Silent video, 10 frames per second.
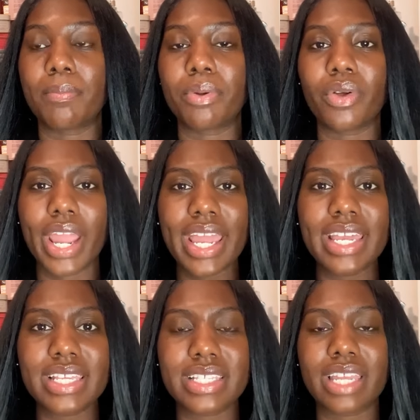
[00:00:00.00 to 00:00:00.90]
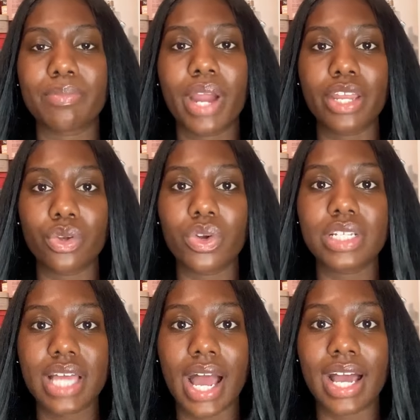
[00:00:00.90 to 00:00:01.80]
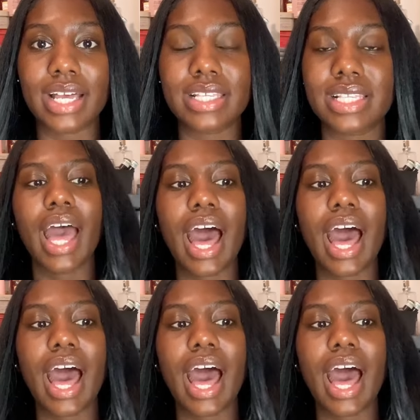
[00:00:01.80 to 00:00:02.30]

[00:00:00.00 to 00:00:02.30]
praised and prioritized.